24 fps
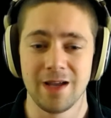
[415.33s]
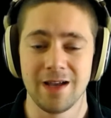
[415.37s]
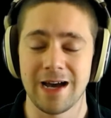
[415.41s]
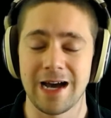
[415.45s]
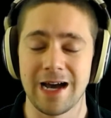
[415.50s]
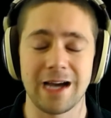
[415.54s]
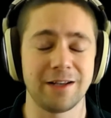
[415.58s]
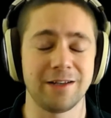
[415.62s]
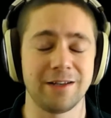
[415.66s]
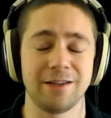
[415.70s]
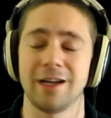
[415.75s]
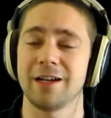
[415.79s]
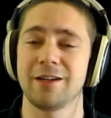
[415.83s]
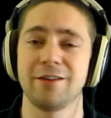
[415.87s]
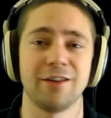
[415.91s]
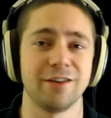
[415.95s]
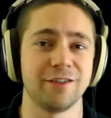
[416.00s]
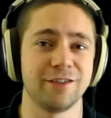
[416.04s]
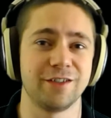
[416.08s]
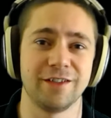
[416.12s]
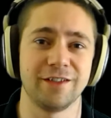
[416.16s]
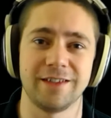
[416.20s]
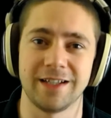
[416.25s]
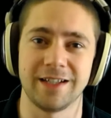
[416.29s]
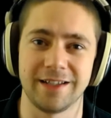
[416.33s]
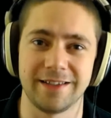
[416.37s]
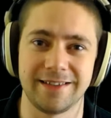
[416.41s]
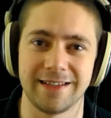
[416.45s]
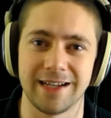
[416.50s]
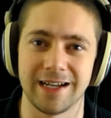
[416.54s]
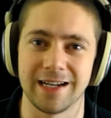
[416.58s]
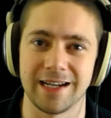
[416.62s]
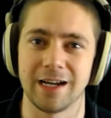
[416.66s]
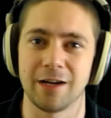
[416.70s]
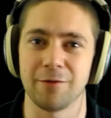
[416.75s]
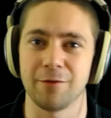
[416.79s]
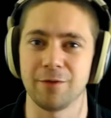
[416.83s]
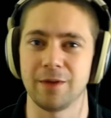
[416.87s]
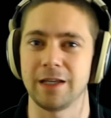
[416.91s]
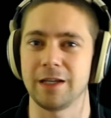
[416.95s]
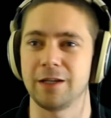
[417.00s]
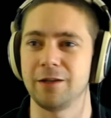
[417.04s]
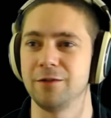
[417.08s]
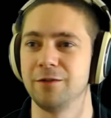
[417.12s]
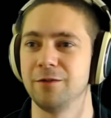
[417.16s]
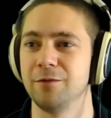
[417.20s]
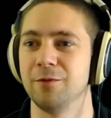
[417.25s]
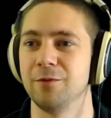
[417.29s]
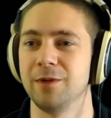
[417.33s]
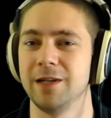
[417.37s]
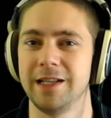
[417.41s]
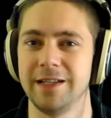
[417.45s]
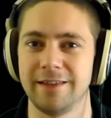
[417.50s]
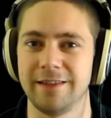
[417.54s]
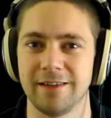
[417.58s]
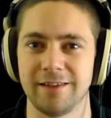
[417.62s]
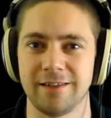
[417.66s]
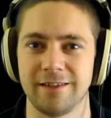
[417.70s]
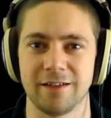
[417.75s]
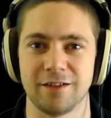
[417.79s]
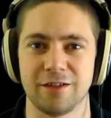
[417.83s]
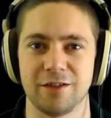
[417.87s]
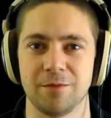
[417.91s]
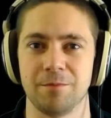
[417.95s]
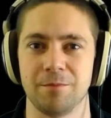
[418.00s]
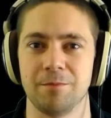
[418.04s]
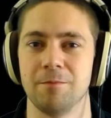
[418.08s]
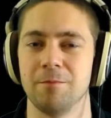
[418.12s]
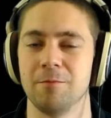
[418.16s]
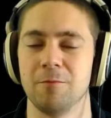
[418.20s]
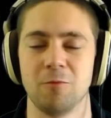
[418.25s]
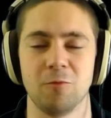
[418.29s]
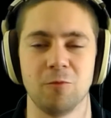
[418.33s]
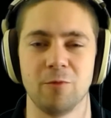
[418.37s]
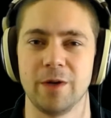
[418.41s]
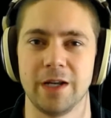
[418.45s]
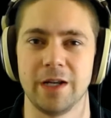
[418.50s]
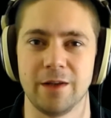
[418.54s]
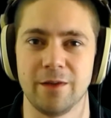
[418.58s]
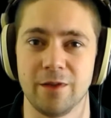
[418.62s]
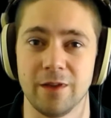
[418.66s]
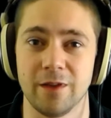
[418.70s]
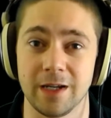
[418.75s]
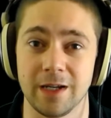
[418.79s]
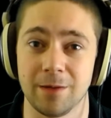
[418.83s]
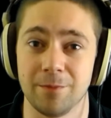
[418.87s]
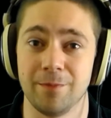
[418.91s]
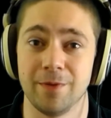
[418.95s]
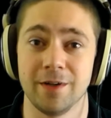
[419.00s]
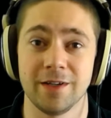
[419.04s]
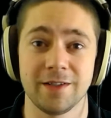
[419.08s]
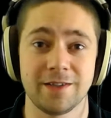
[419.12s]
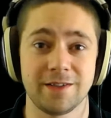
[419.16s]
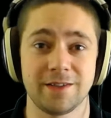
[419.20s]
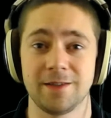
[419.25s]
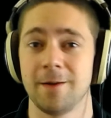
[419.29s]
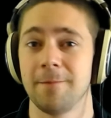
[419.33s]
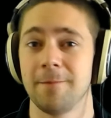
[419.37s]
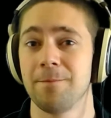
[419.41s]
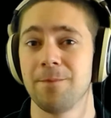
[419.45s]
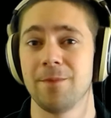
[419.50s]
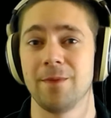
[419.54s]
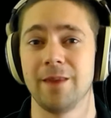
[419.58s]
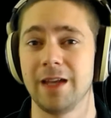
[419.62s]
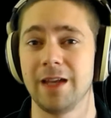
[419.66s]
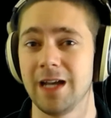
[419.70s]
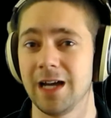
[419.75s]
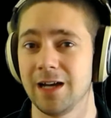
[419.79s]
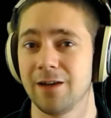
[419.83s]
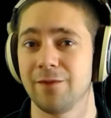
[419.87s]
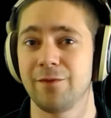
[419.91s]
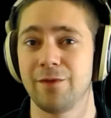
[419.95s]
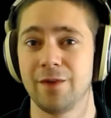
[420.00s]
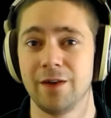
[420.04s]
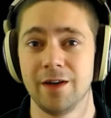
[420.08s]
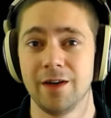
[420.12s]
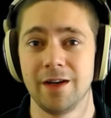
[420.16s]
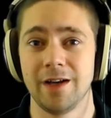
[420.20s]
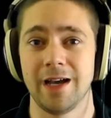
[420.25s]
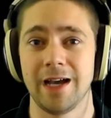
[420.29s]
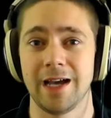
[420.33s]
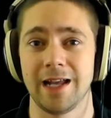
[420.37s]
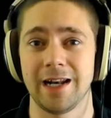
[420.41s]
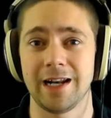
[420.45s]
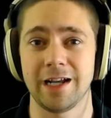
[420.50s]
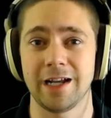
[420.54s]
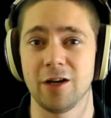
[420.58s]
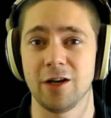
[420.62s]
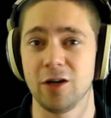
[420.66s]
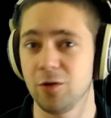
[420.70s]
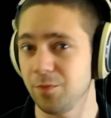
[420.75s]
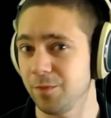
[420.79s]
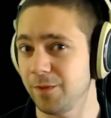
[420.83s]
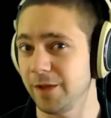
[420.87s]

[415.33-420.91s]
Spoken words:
I can't just understand how they could release such a weird thing, but they have, and I hope